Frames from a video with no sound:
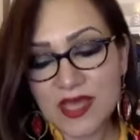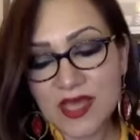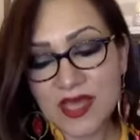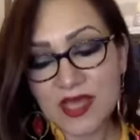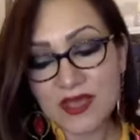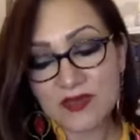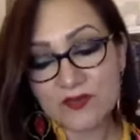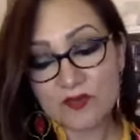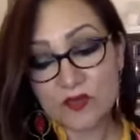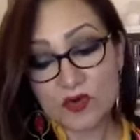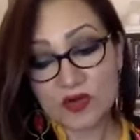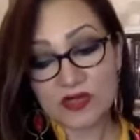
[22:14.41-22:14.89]

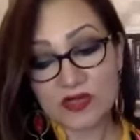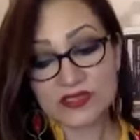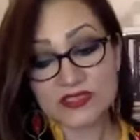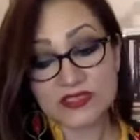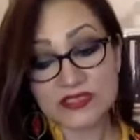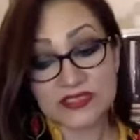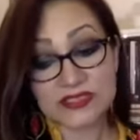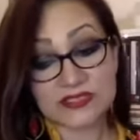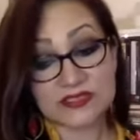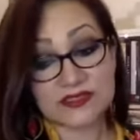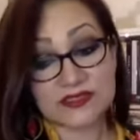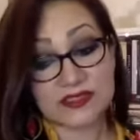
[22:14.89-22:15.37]
I
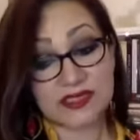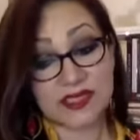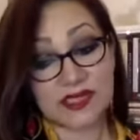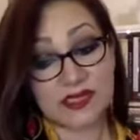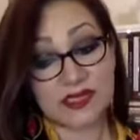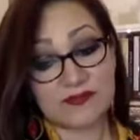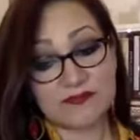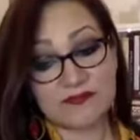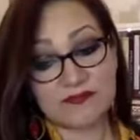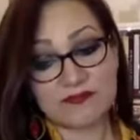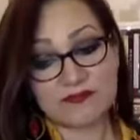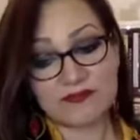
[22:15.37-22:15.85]
wanted
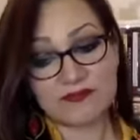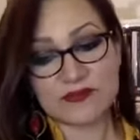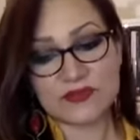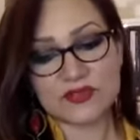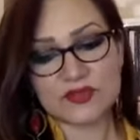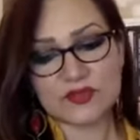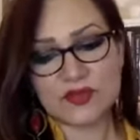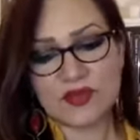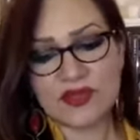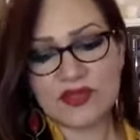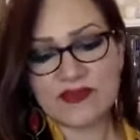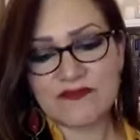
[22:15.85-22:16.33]
him
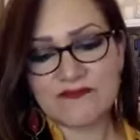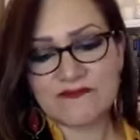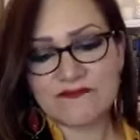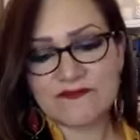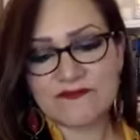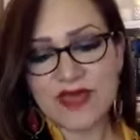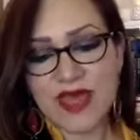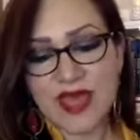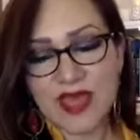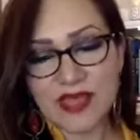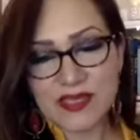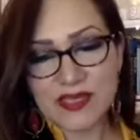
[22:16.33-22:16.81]
to have
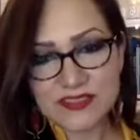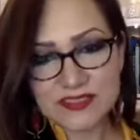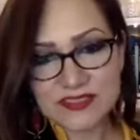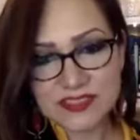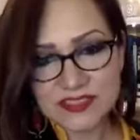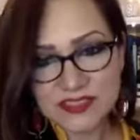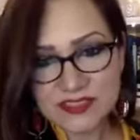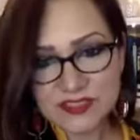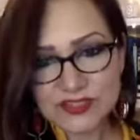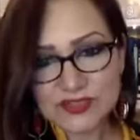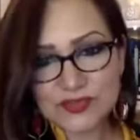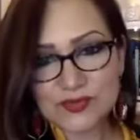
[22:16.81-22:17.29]

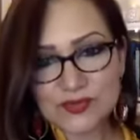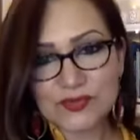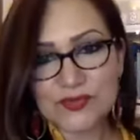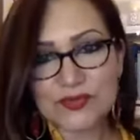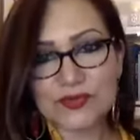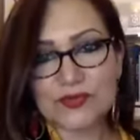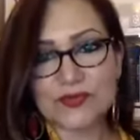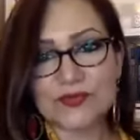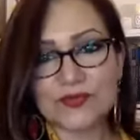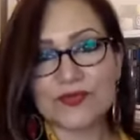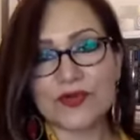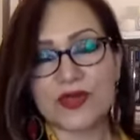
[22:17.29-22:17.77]
access to
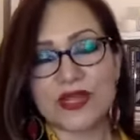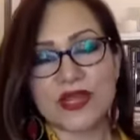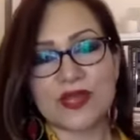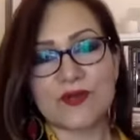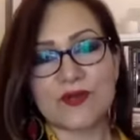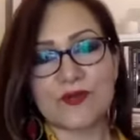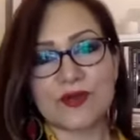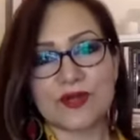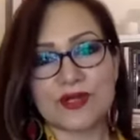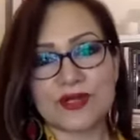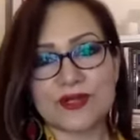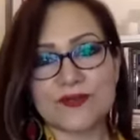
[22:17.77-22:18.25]
Urdu and I
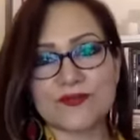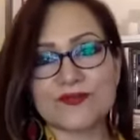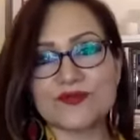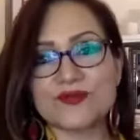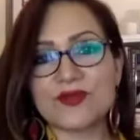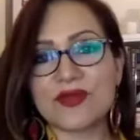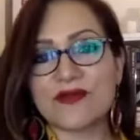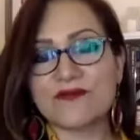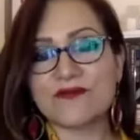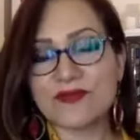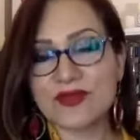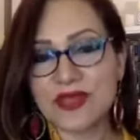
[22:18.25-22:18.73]
wanted him
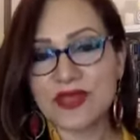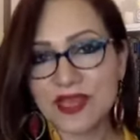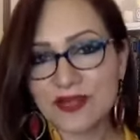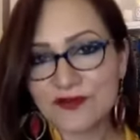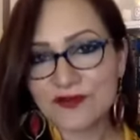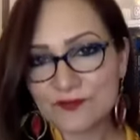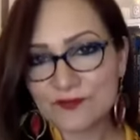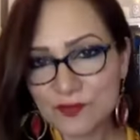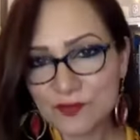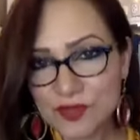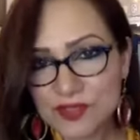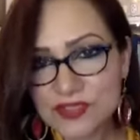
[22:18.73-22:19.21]
to have the
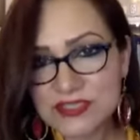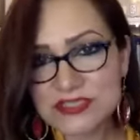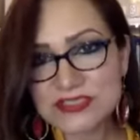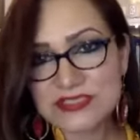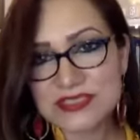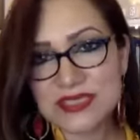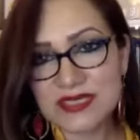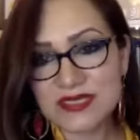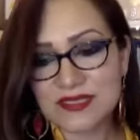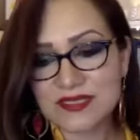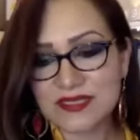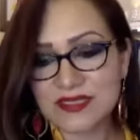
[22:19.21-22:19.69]
kind of
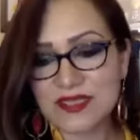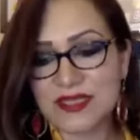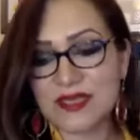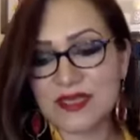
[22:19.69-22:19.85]
books that